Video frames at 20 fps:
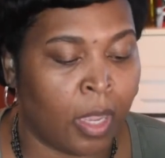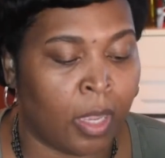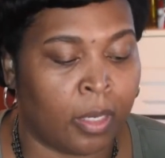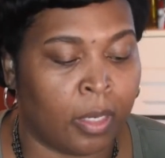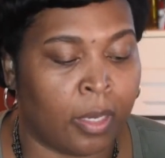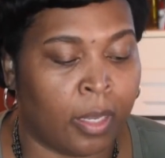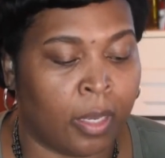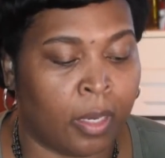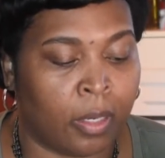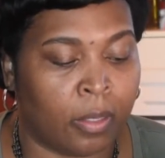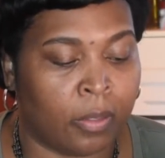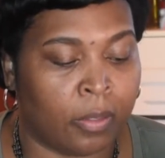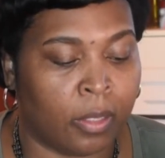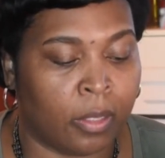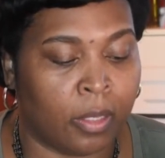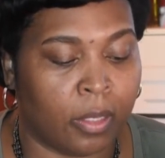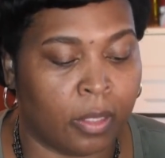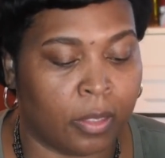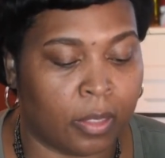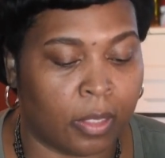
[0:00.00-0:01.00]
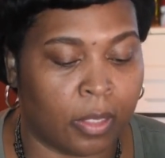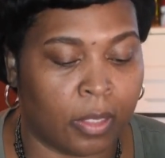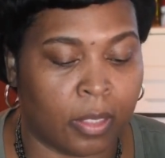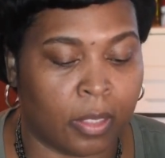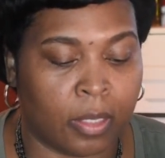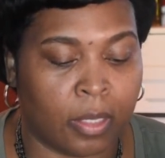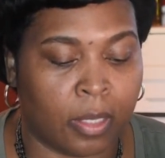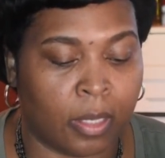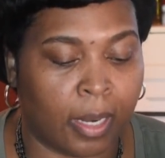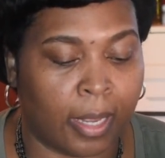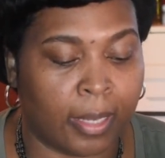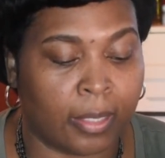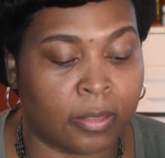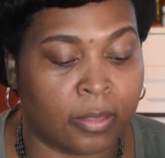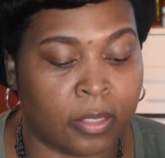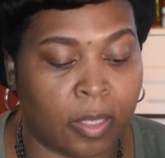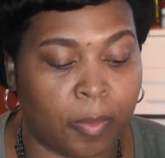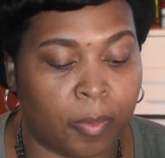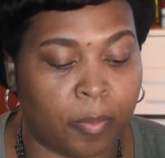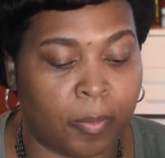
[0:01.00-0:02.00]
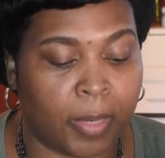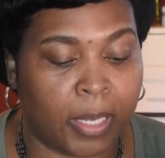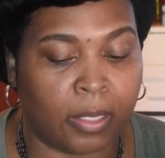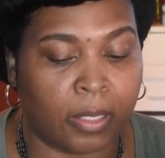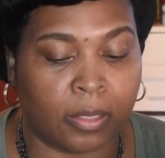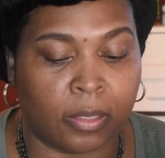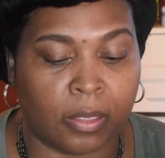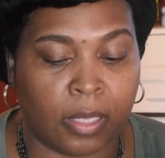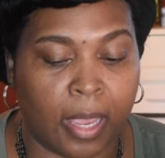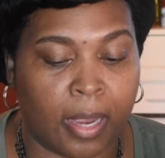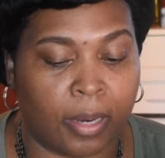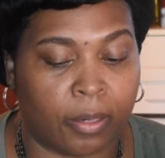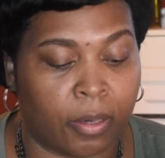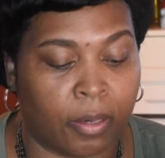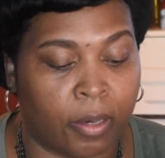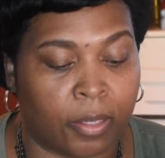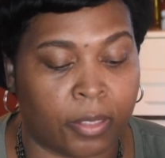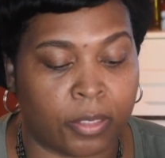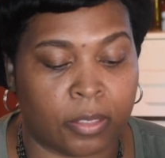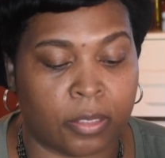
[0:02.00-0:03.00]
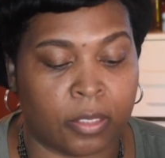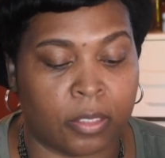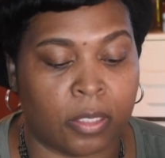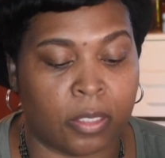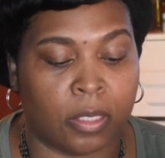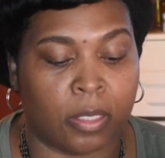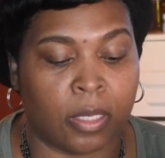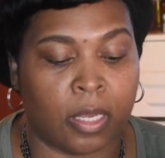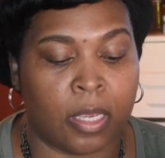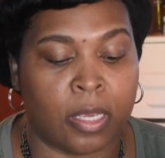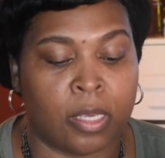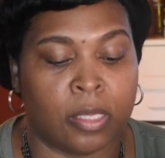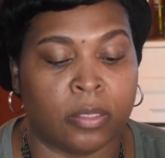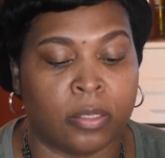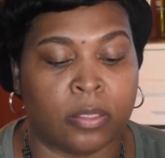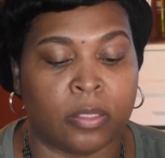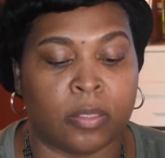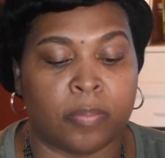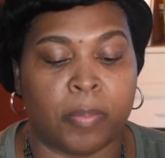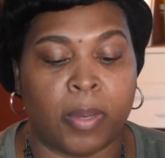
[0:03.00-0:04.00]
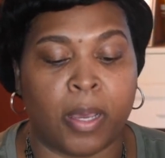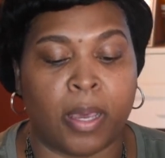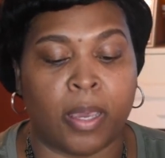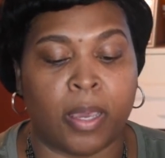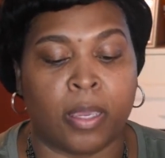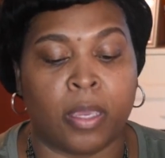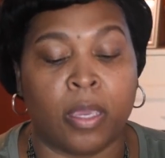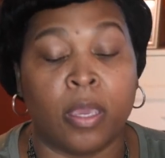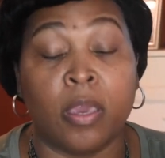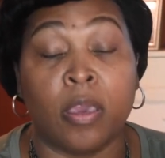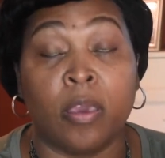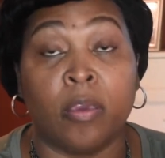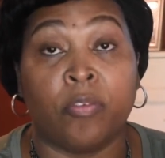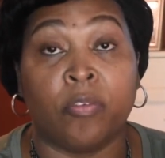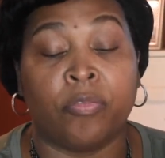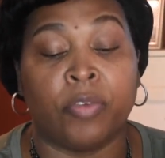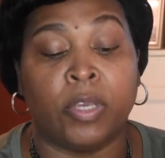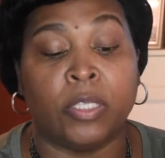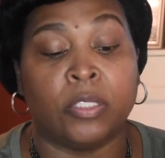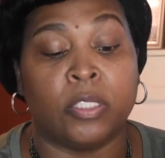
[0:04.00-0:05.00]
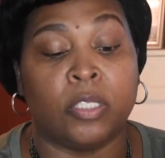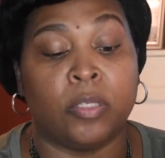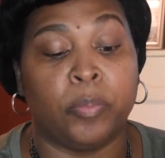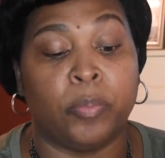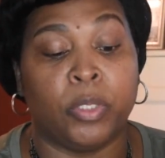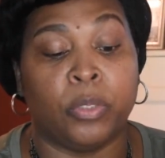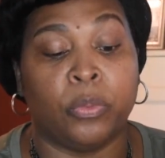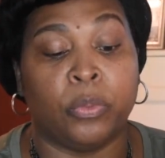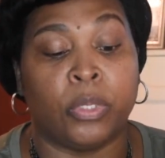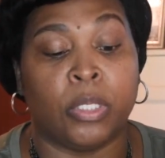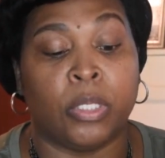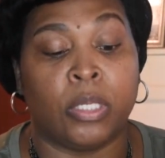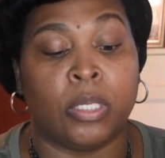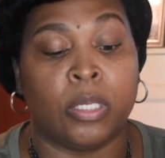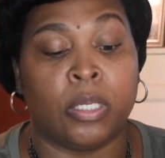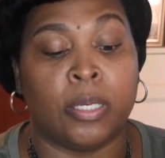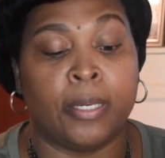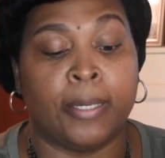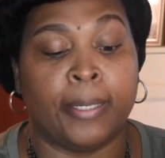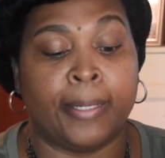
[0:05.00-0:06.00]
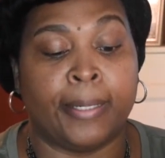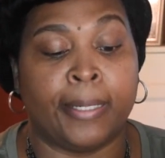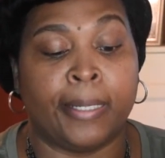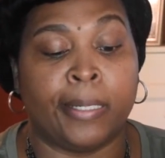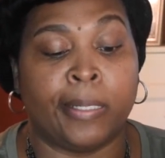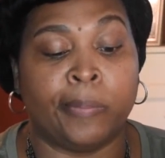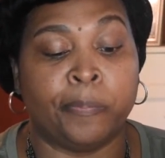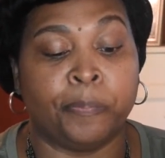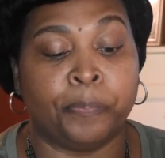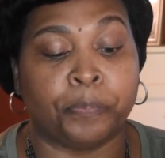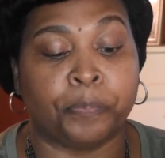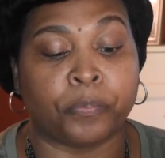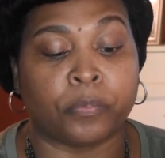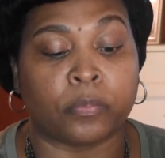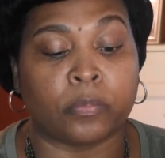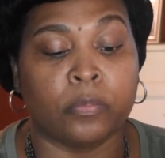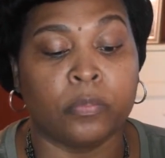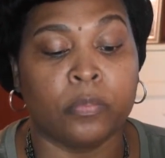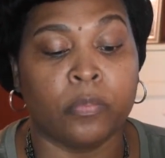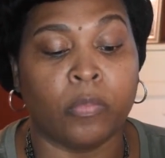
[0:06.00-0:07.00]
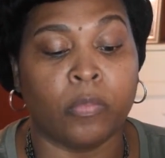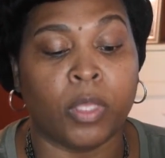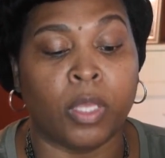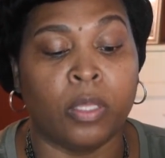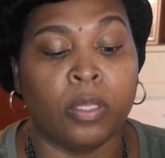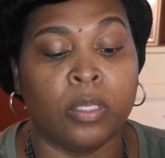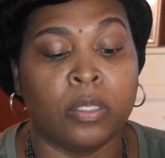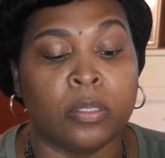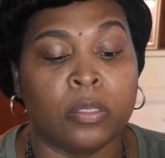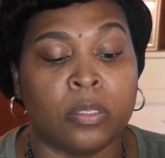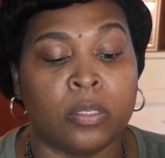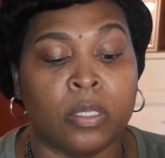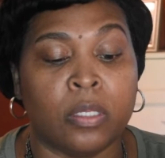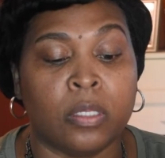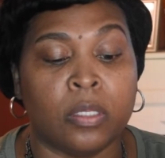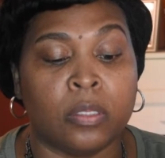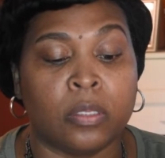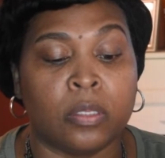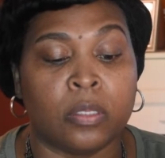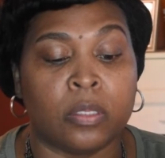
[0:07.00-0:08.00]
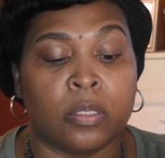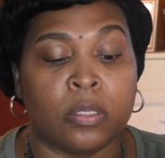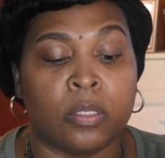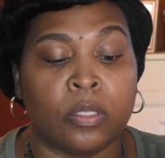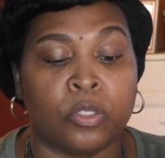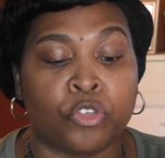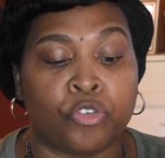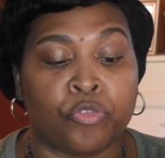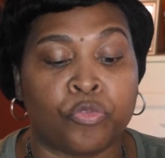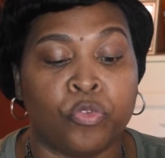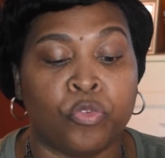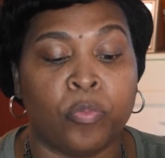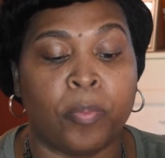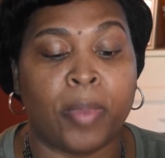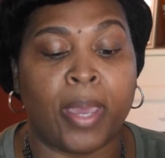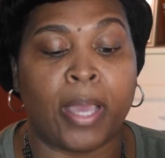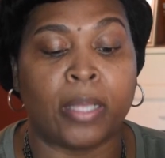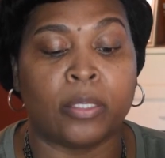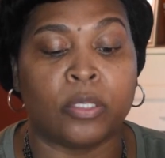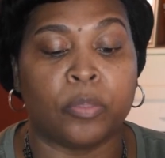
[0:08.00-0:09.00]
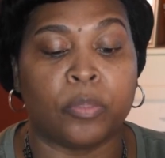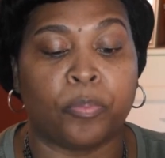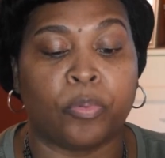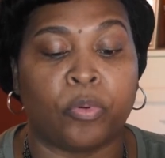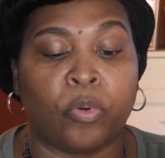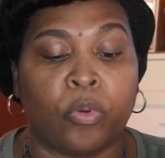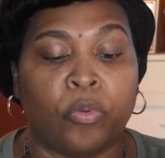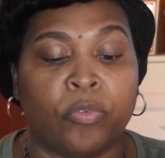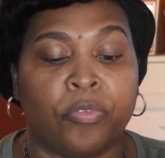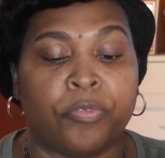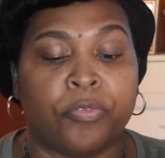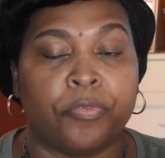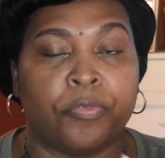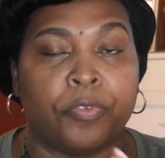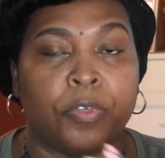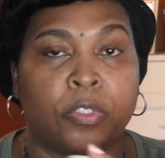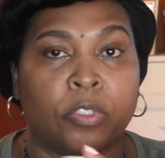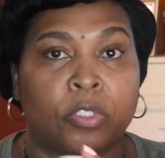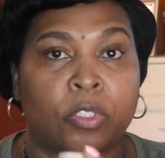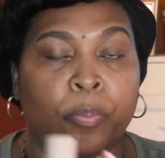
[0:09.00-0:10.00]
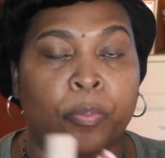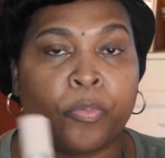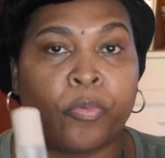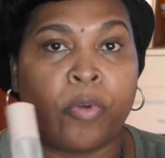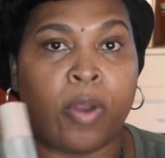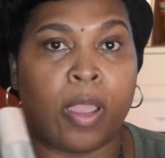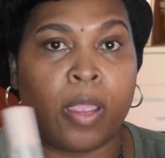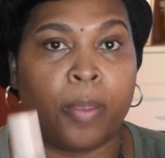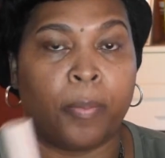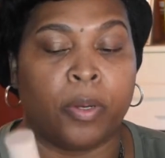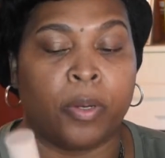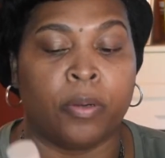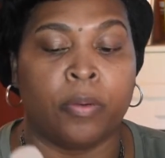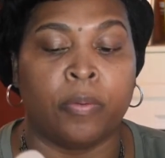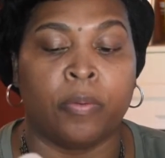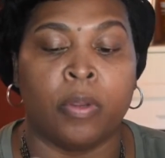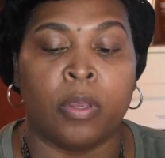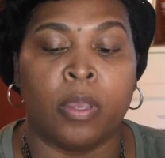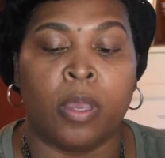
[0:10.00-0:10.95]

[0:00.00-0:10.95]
Now, the last step in my little arsenal is my Fenty Beauty. This is the True Matte Pro Filter Primer.